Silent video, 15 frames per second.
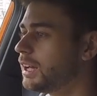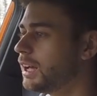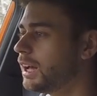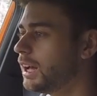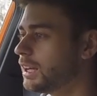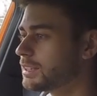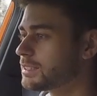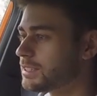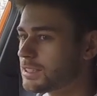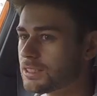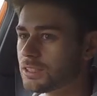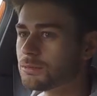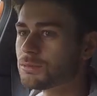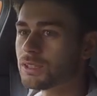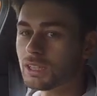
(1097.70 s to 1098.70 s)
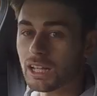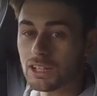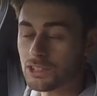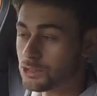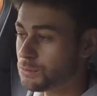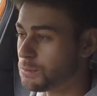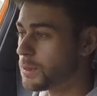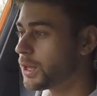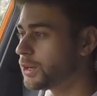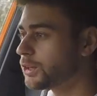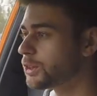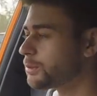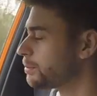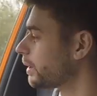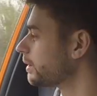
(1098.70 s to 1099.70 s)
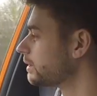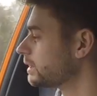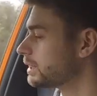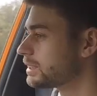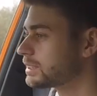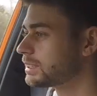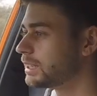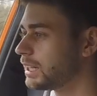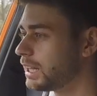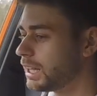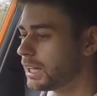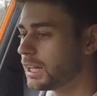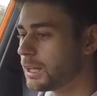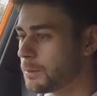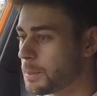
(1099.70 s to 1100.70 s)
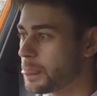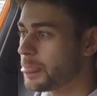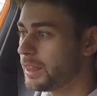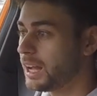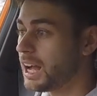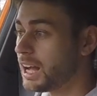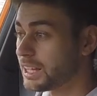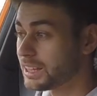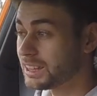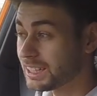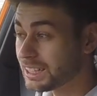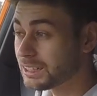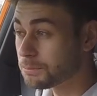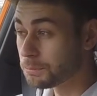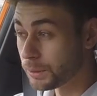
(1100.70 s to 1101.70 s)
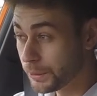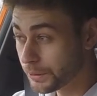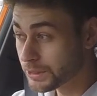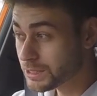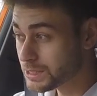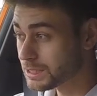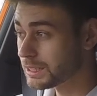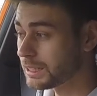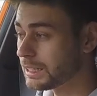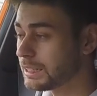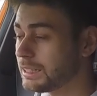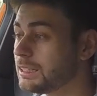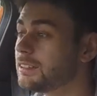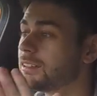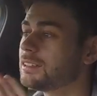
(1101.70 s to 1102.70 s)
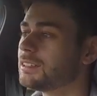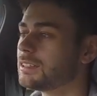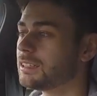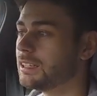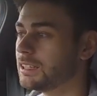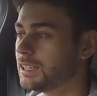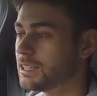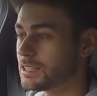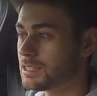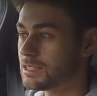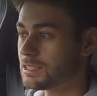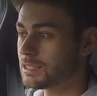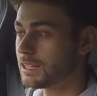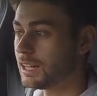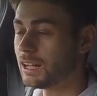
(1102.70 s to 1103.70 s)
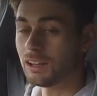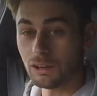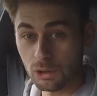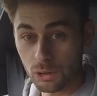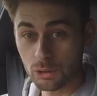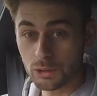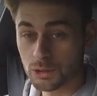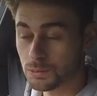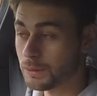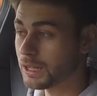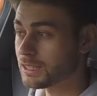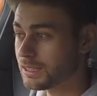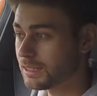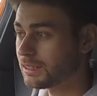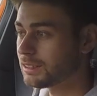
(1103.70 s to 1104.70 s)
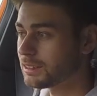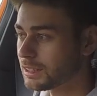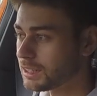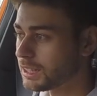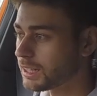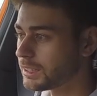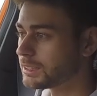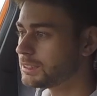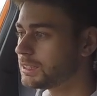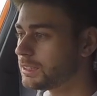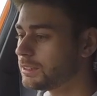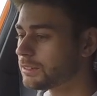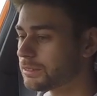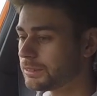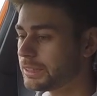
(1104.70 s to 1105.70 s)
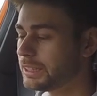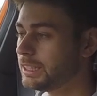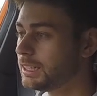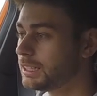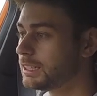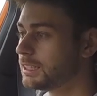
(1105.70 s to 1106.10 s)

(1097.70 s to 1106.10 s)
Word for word: uh, system, so that's a, another bonus. I think personally that this car looks better than the ID3